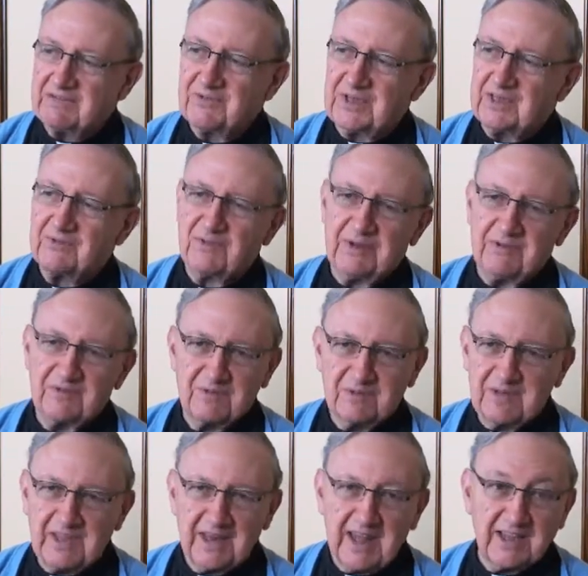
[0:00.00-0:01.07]

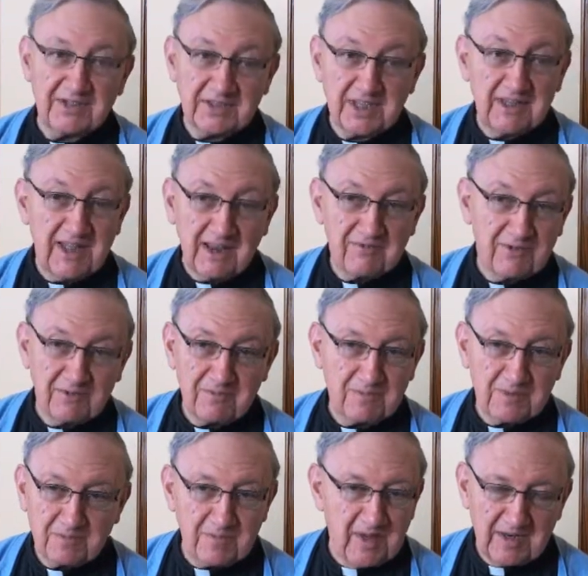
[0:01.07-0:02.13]
and I say that from
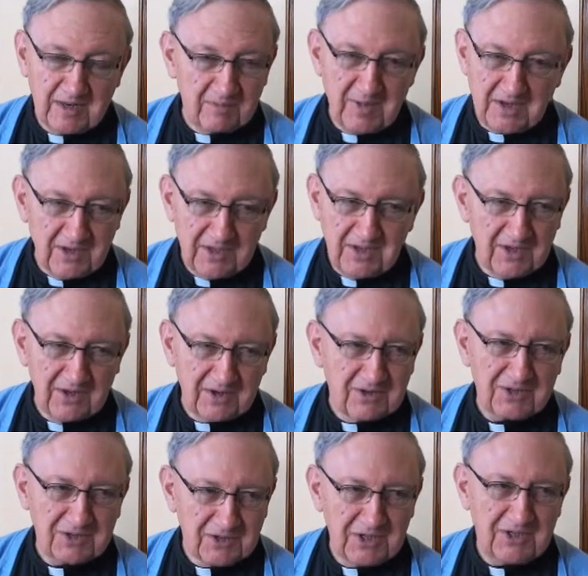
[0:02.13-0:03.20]
spending many
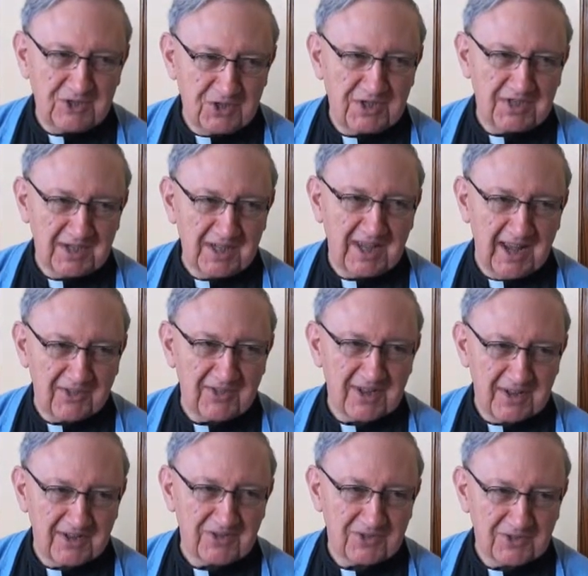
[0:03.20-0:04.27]
years teaching in a
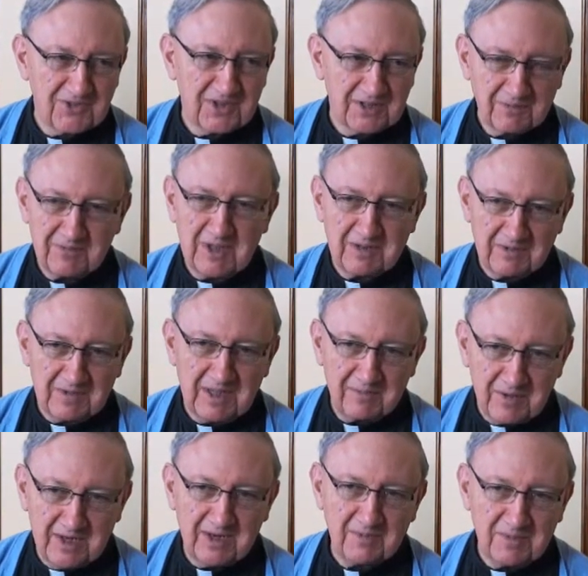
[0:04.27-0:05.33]
Catholic high school and being
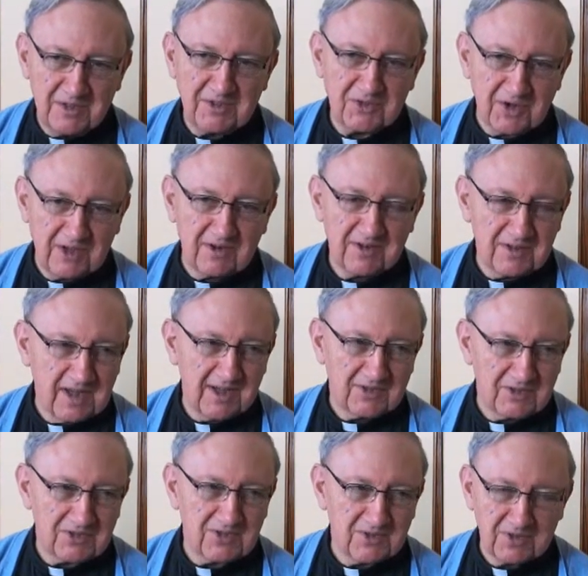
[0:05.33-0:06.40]
an administrator in high
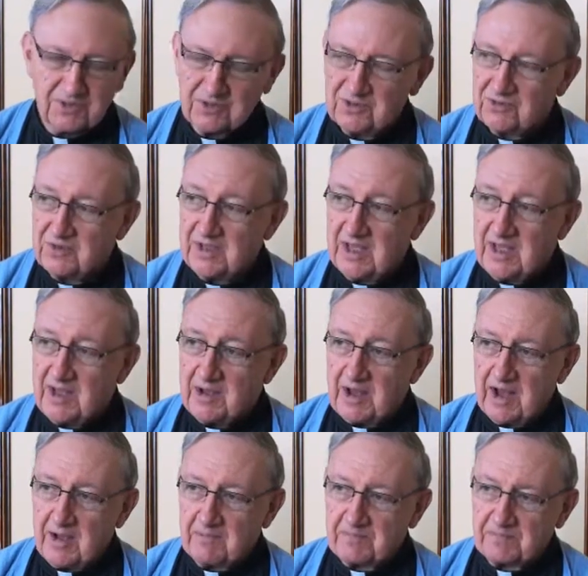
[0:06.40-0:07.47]
school too.
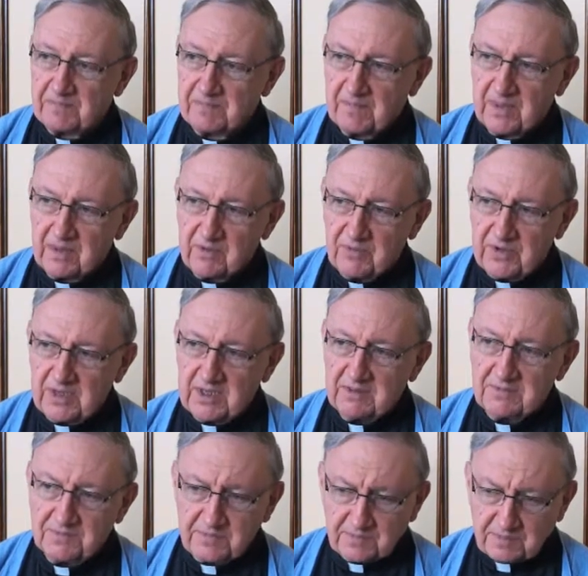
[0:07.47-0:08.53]
We